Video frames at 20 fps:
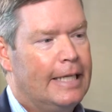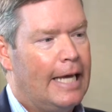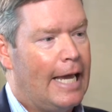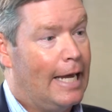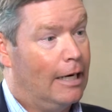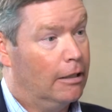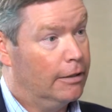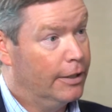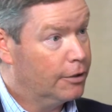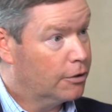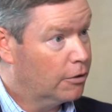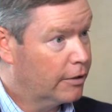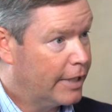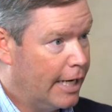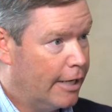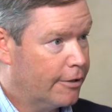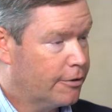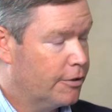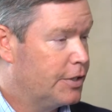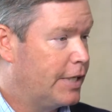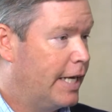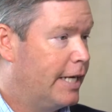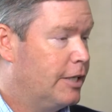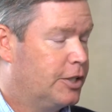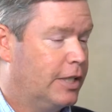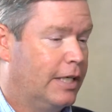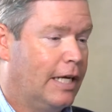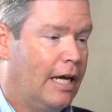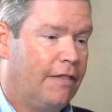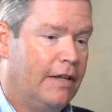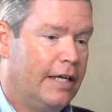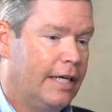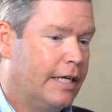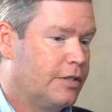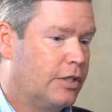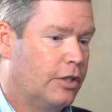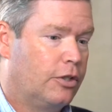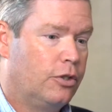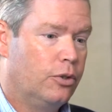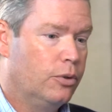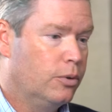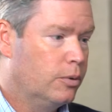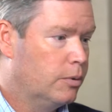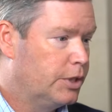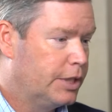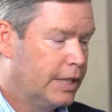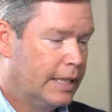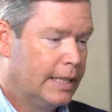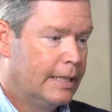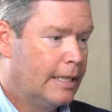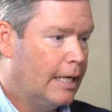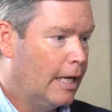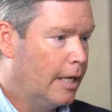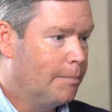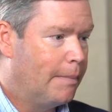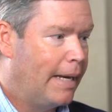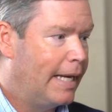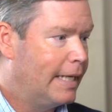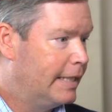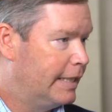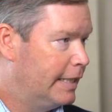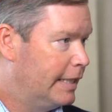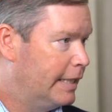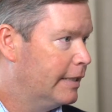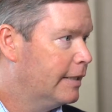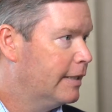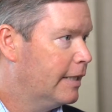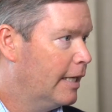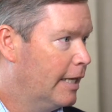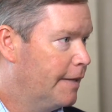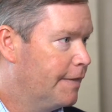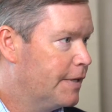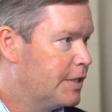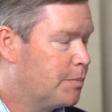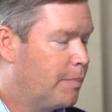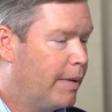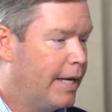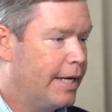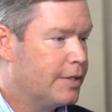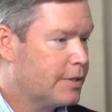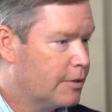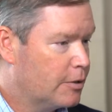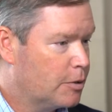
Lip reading: Analytical characterization, I think, is a huge unmet need in this space.